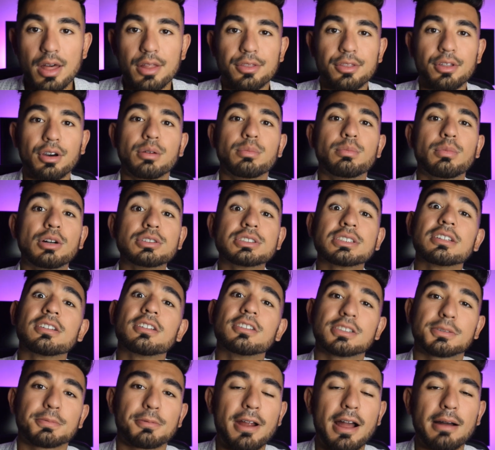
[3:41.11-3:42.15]
Though most of
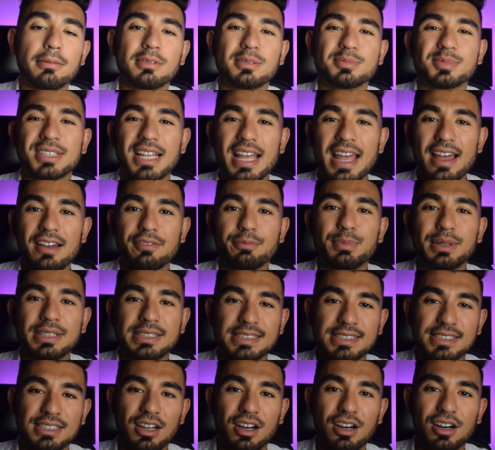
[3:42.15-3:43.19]
those problems have been
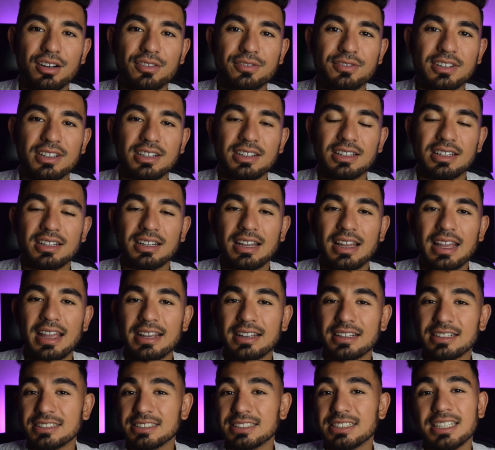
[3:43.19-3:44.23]
solved
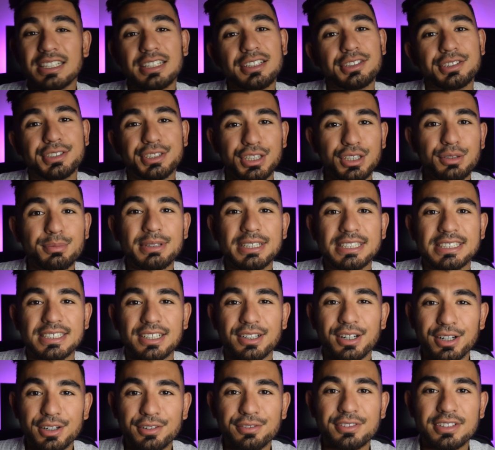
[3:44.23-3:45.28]
and continue to be
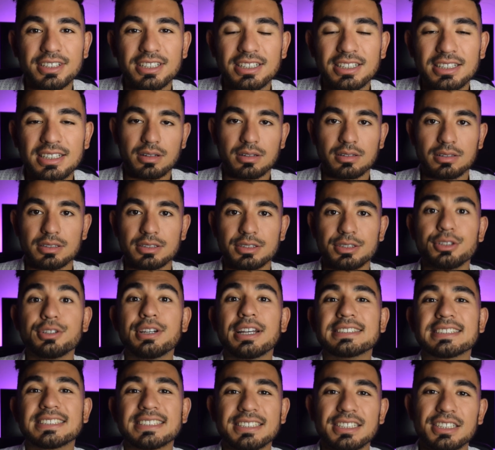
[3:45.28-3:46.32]
solved, you
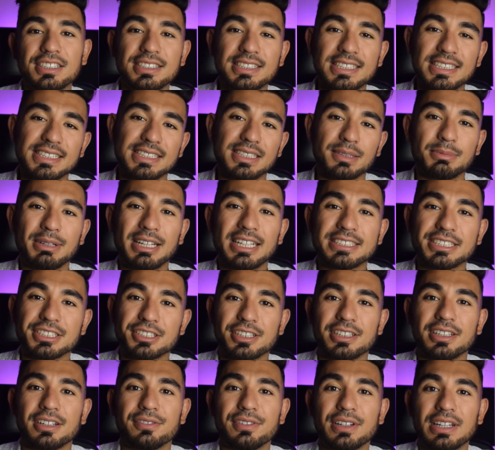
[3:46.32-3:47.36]
can still see some
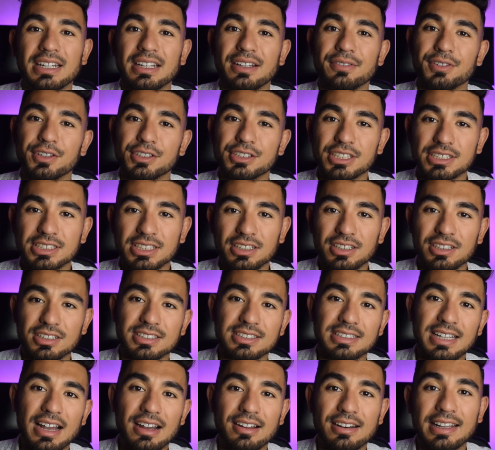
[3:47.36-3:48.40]
history of it if you just
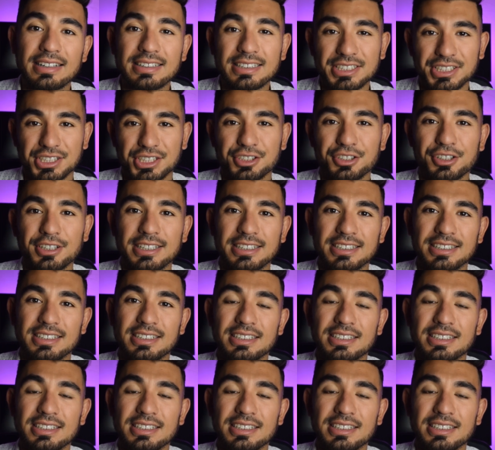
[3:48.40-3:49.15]
look down at the street,